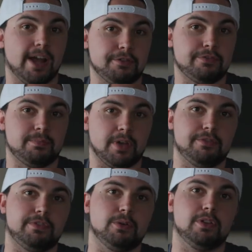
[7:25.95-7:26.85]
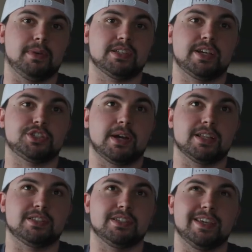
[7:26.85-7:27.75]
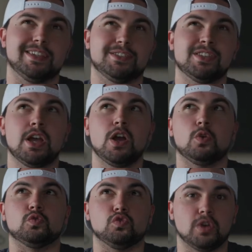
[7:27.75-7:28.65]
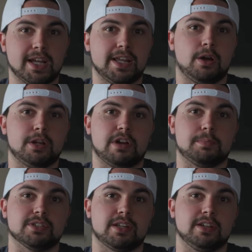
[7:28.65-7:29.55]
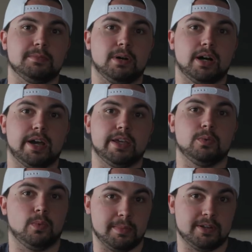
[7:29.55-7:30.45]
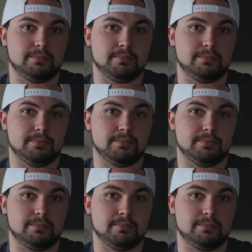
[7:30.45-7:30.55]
enough. I feel that bisexuality is really only represented by women.